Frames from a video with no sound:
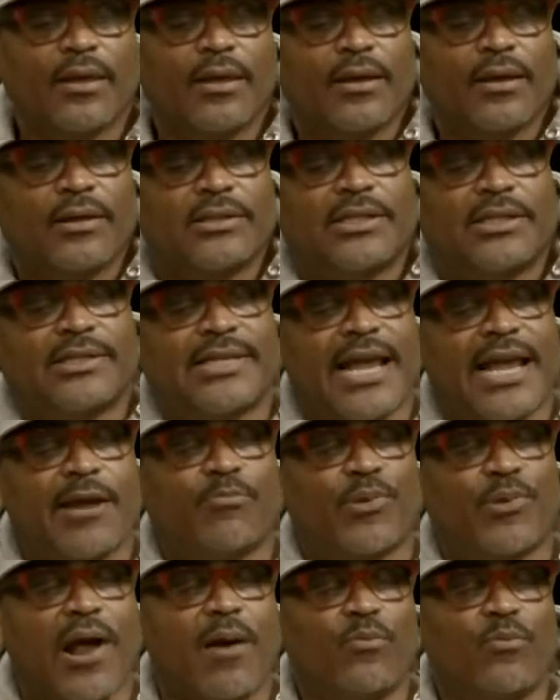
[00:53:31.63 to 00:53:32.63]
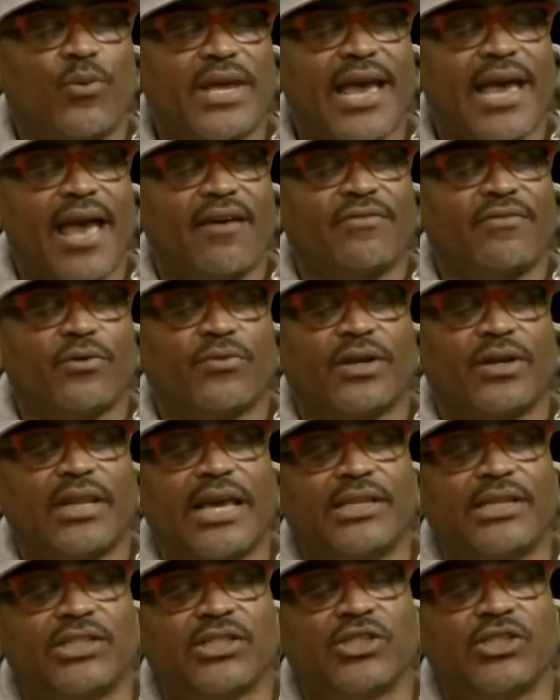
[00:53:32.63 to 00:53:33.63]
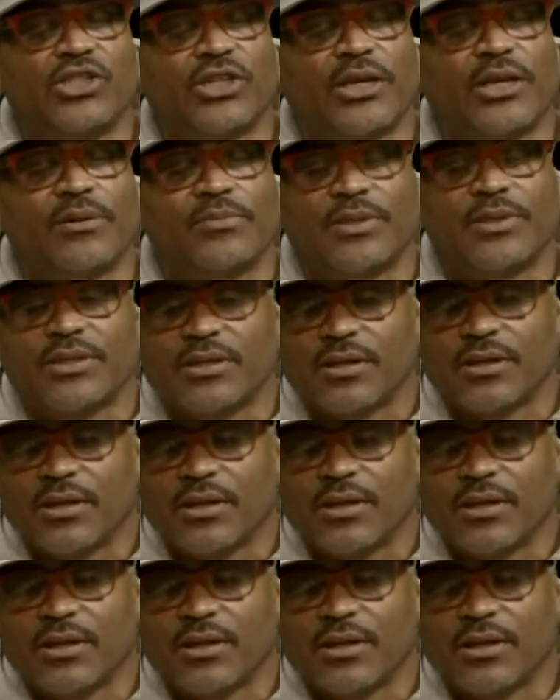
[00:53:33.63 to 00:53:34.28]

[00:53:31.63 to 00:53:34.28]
It's the same problem we have in relationships.